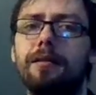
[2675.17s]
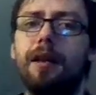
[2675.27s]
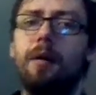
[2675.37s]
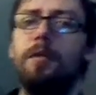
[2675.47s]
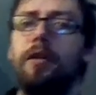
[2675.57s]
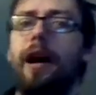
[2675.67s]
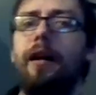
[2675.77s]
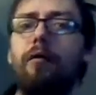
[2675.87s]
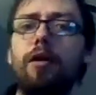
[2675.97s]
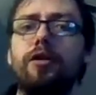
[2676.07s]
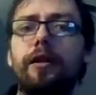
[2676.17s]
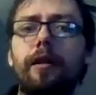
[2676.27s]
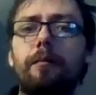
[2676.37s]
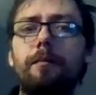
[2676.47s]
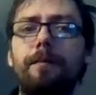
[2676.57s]
time you'll have watching
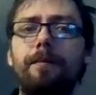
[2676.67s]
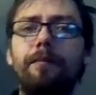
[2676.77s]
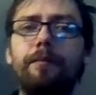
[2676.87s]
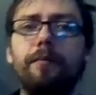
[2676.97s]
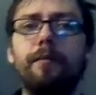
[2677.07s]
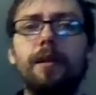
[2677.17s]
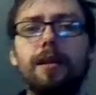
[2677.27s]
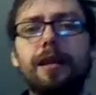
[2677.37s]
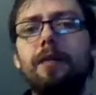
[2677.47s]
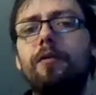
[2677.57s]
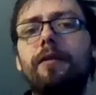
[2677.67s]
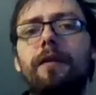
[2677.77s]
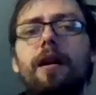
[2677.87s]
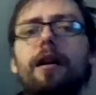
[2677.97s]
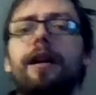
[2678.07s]
them. The same with
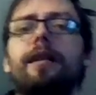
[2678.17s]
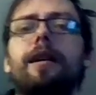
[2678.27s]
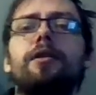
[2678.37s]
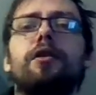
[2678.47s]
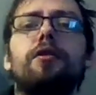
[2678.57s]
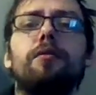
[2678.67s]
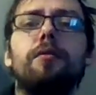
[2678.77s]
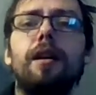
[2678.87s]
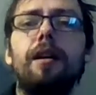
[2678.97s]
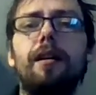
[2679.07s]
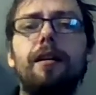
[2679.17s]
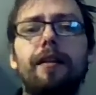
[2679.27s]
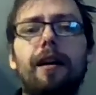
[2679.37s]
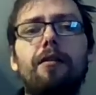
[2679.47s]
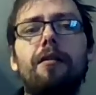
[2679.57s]
Arcade Angel.
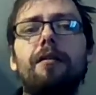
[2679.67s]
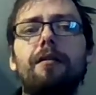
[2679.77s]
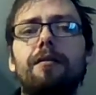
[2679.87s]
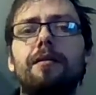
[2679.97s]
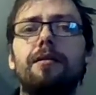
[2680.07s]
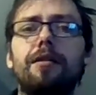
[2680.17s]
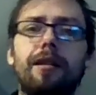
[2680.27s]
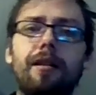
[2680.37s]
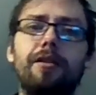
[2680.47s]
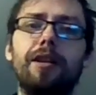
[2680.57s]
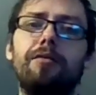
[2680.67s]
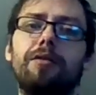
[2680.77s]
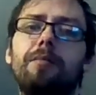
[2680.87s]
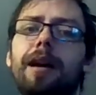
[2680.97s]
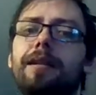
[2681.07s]
Her
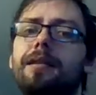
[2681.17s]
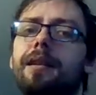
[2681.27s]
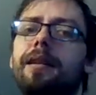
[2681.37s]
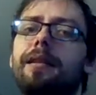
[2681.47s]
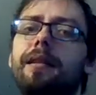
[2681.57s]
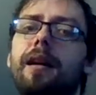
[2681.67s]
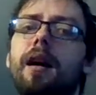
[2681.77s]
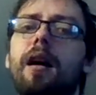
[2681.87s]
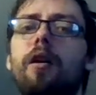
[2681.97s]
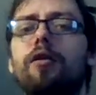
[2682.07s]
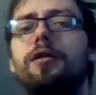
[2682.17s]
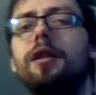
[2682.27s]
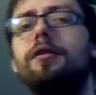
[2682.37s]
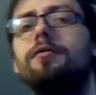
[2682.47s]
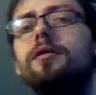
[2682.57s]
channel's amazing.
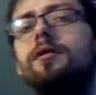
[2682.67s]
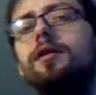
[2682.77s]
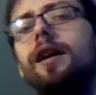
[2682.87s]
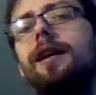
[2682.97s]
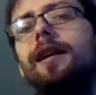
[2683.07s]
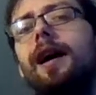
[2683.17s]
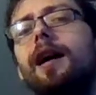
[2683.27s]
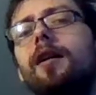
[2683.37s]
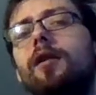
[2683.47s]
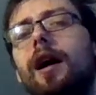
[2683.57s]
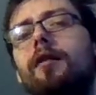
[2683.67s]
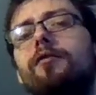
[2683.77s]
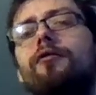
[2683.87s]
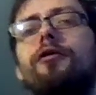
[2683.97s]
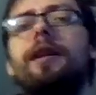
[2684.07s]
Also, check out
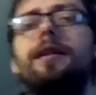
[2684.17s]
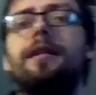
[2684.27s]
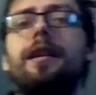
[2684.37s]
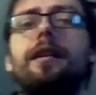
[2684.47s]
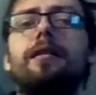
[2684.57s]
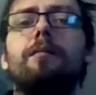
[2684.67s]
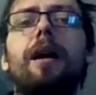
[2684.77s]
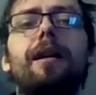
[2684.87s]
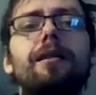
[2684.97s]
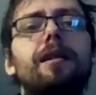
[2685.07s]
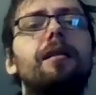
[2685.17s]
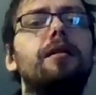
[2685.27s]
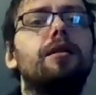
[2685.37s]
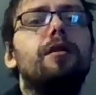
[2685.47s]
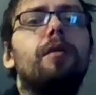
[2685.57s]
Aaron Freeze. He is amazing
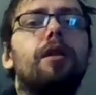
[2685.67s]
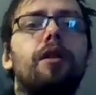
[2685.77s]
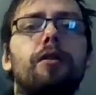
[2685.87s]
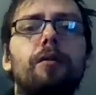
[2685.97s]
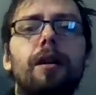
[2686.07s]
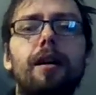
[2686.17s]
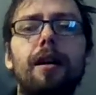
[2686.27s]
and super cool,